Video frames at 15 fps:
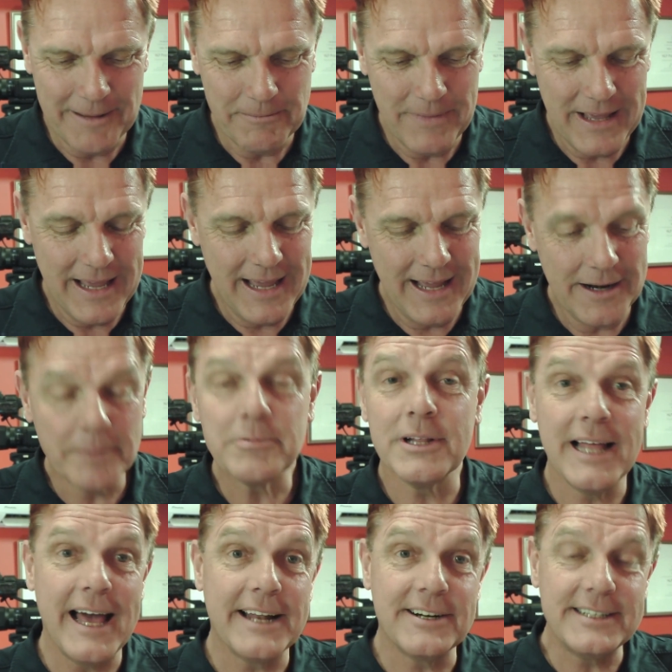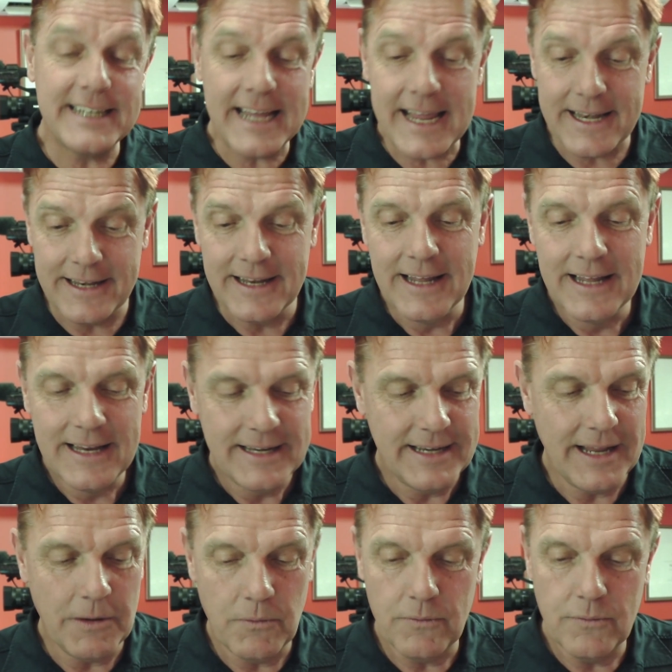And I'm glad I did.
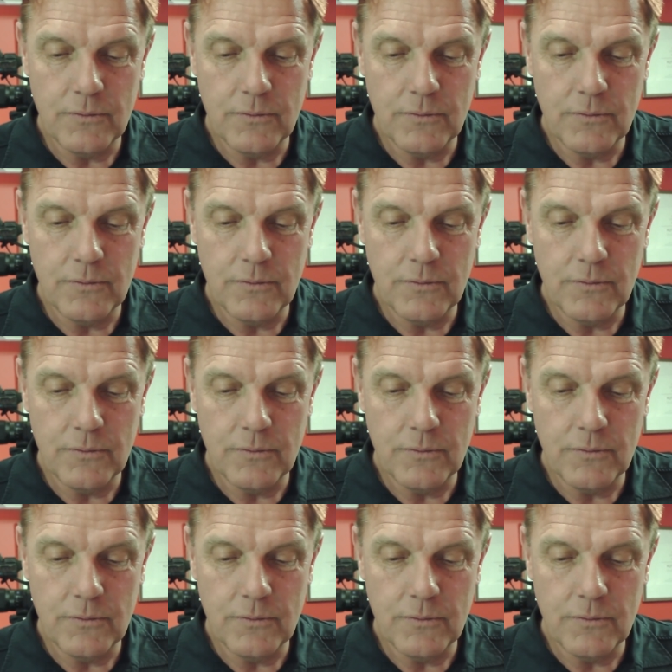Now